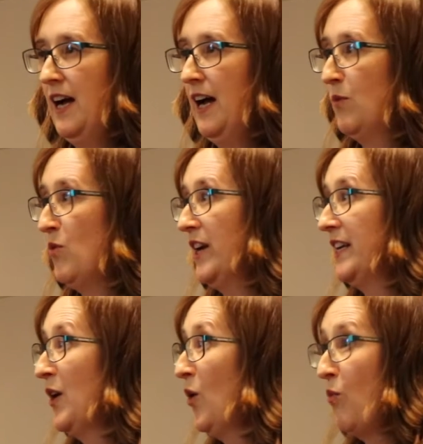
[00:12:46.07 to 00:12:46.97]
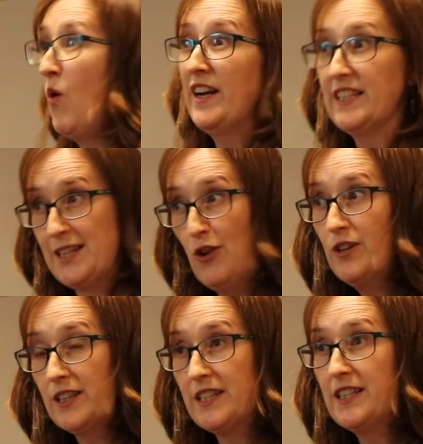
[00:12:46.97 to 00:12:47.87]
One is
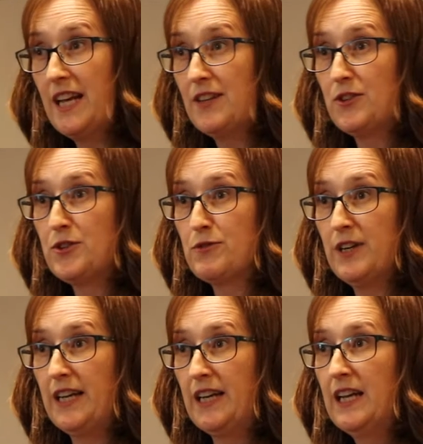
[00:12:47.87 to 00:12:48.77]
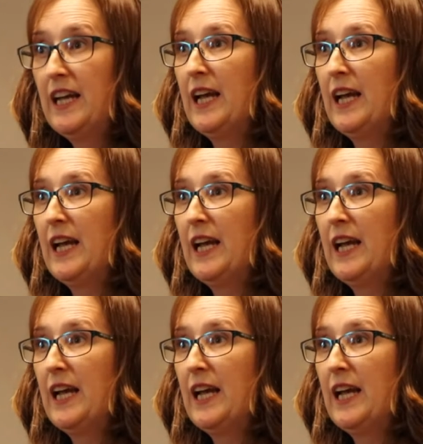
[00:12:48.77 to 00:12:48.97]
longer than the other 3.